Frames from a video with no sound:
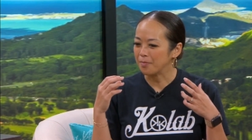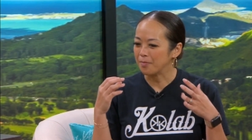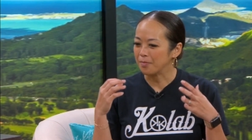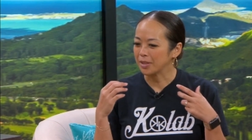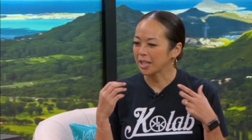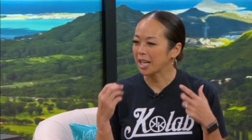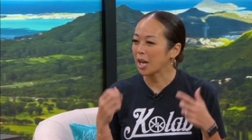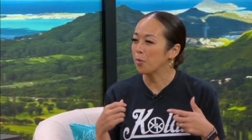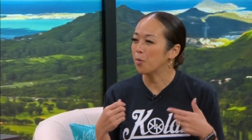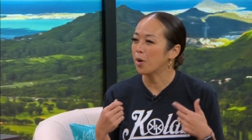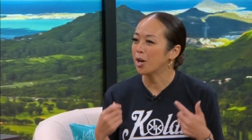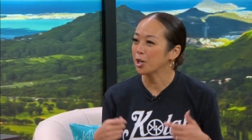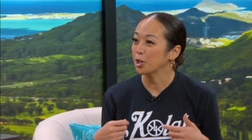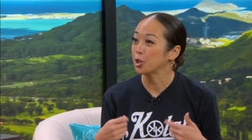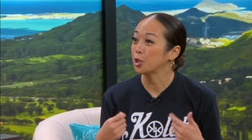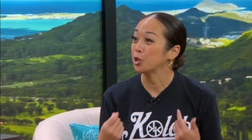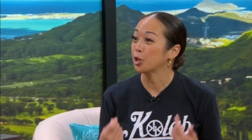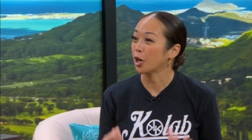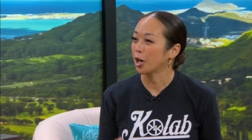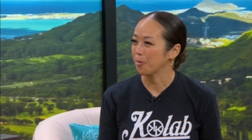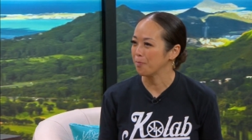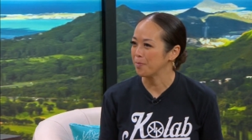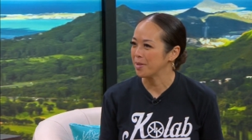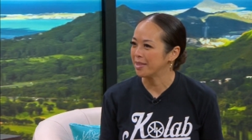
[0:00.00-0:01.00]
like I want to
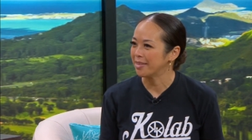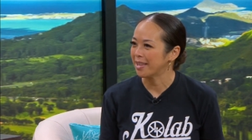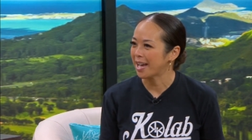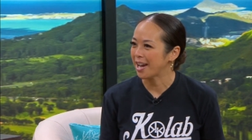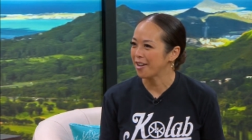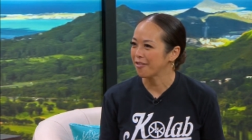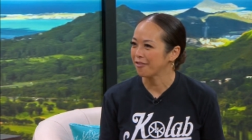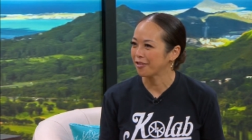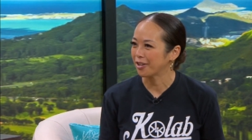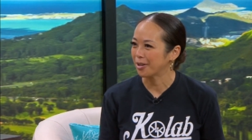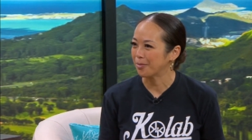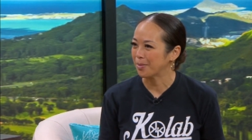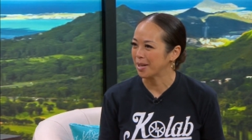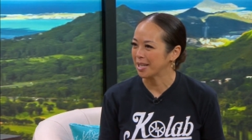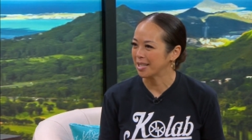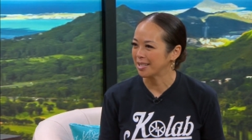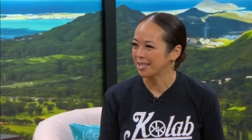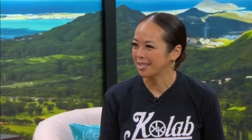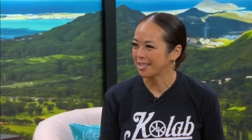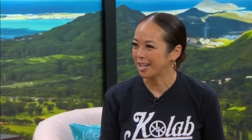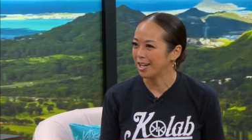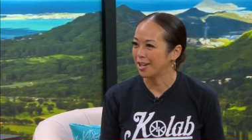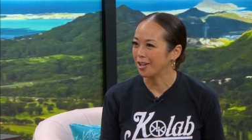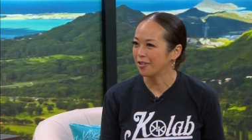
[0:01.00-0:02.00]
sharpen that for
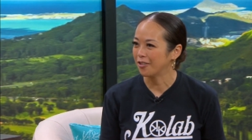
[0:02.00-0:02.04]
myself.